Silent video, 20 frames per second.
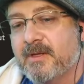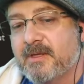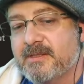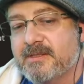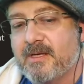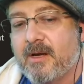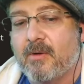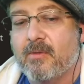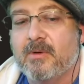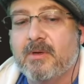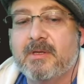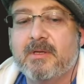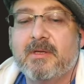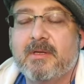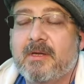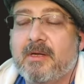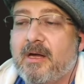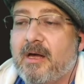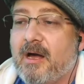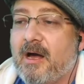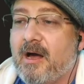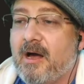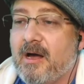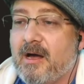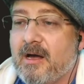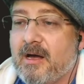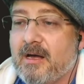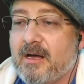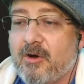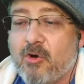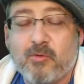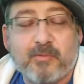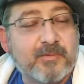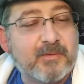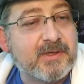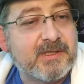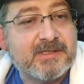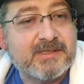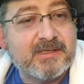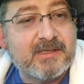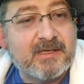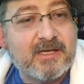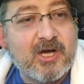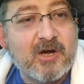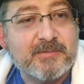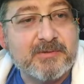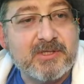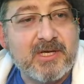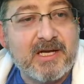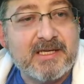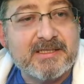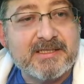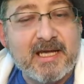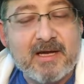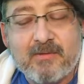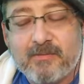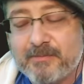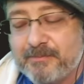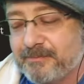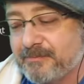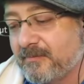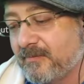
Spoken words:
So, hope this helps you guys out.